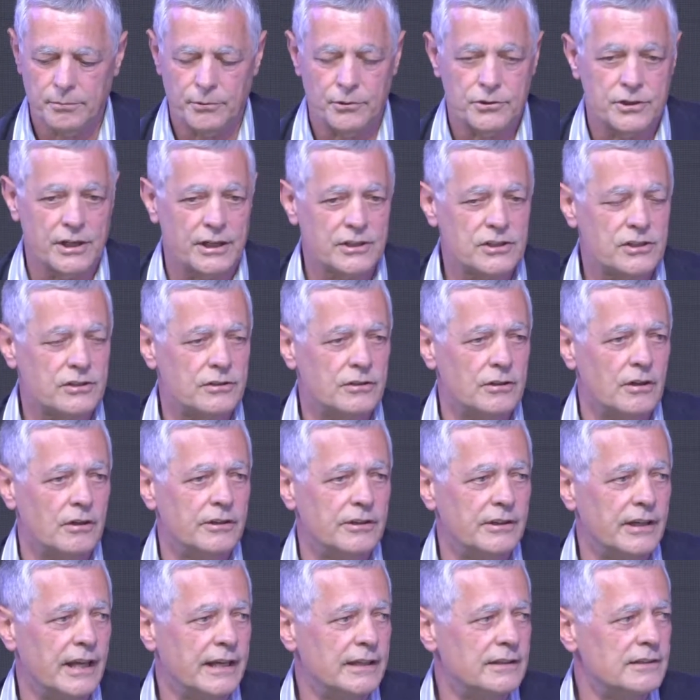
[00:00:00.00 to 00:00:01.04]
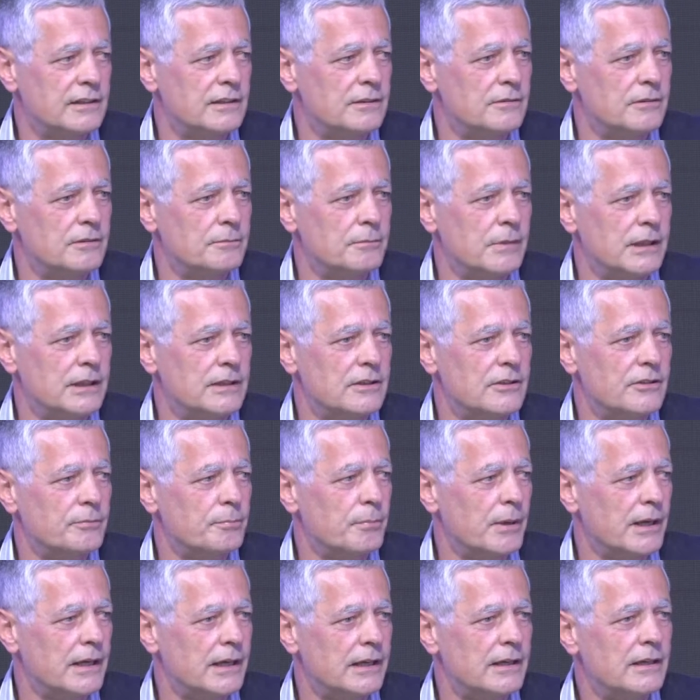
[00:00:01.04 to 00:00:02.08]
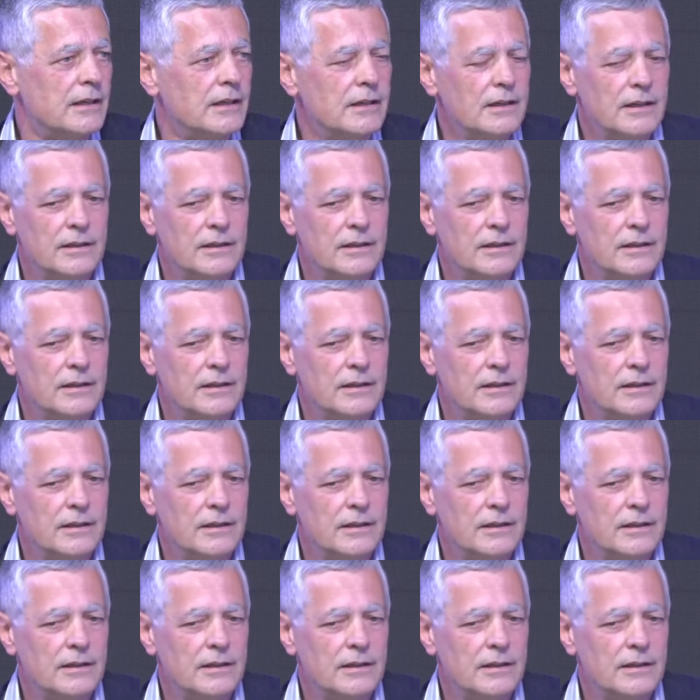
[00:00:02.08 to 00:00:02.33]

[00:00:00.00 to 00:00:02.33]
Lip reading: projection on 19 meters by